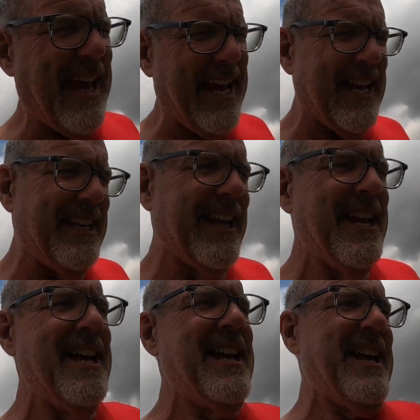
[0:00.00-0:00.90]
and
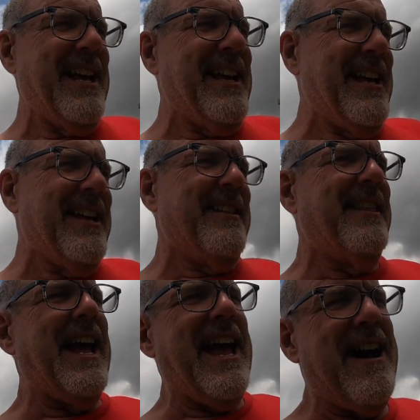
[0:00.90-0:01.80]

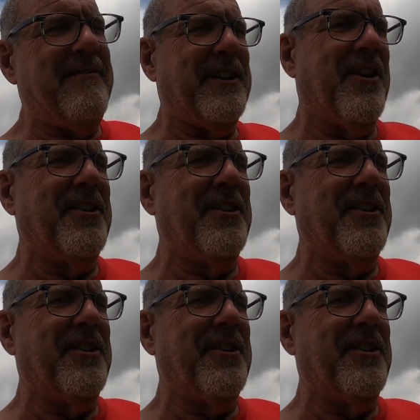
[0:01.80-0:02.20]
they have an